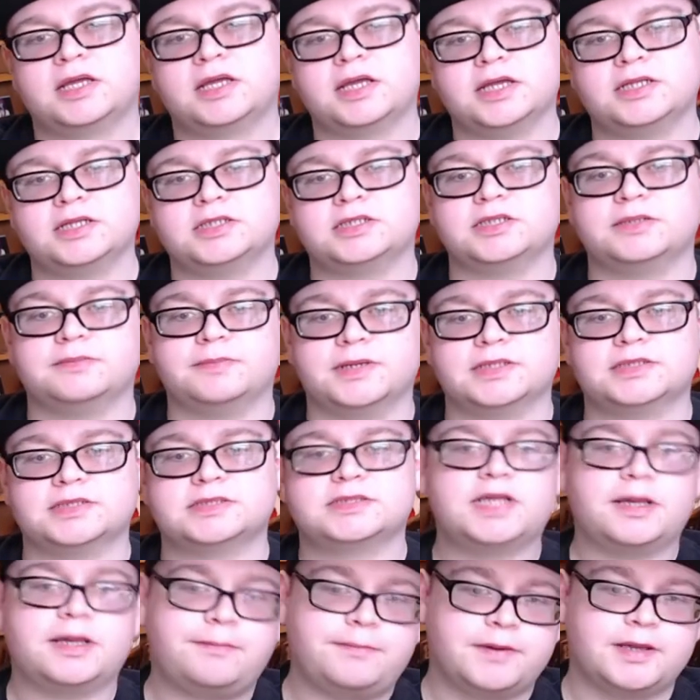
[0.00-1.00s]
Keiichi
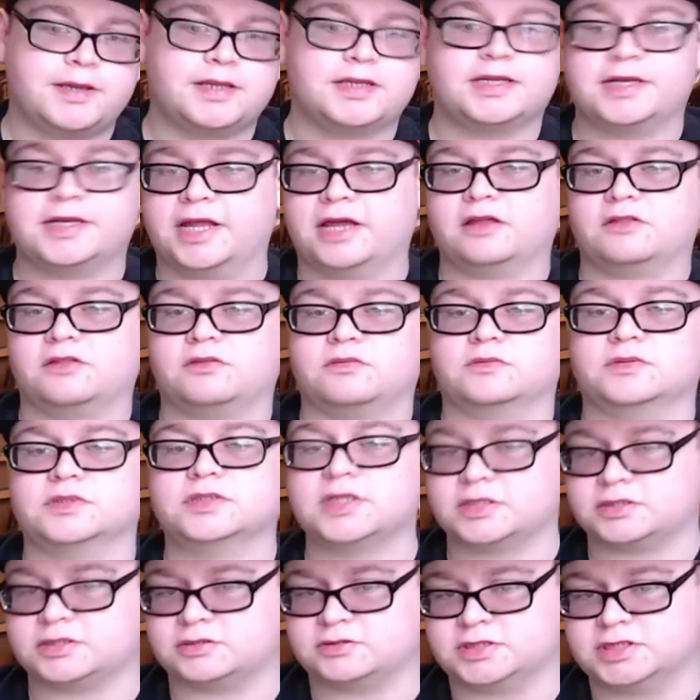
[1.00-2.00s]
beats Tepe to death with
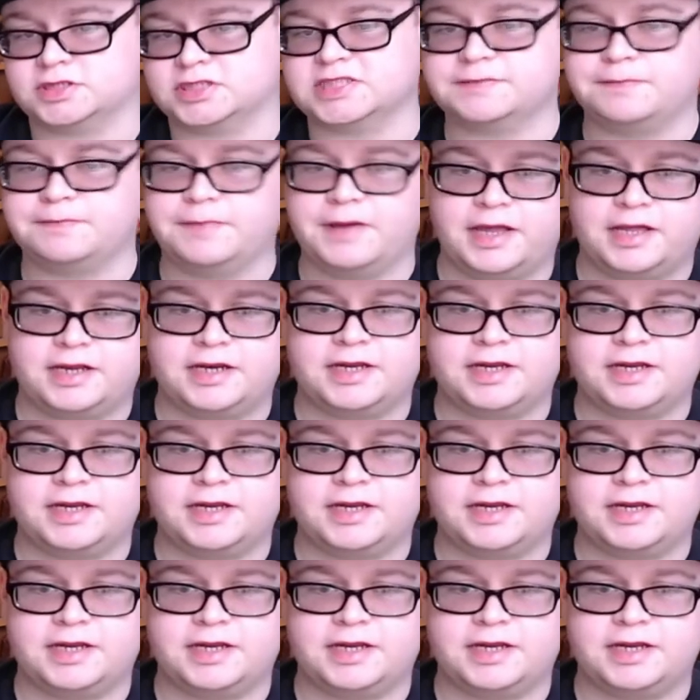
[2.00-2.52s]
Satoshi's bat.